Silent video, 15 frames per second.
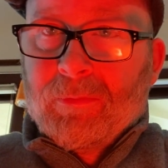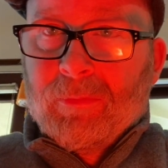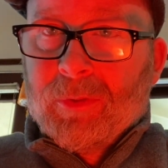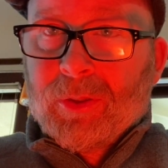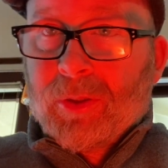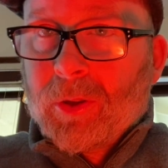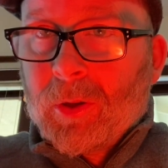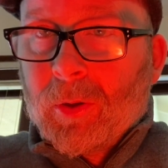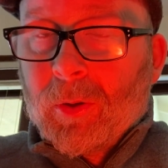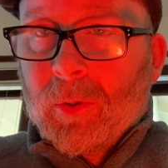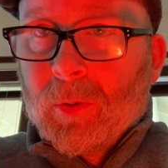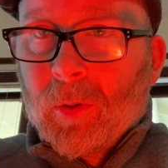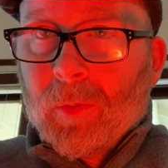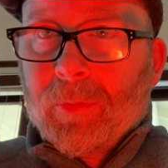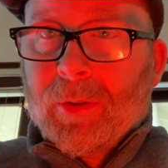so
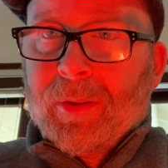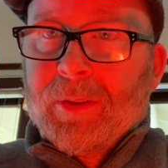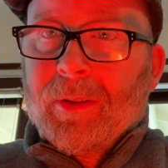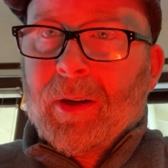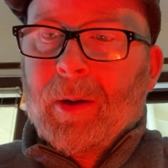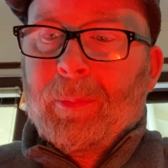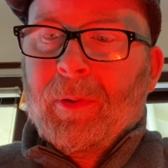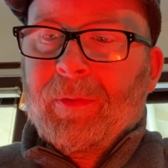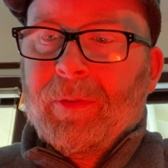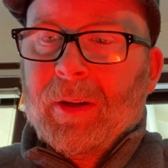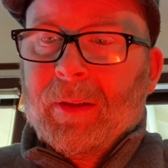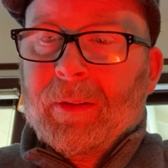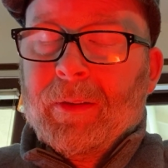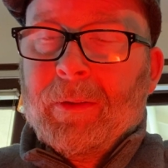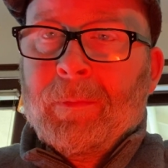over the top
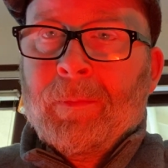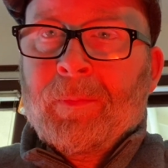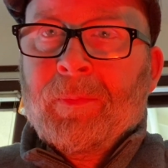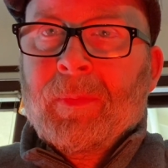affected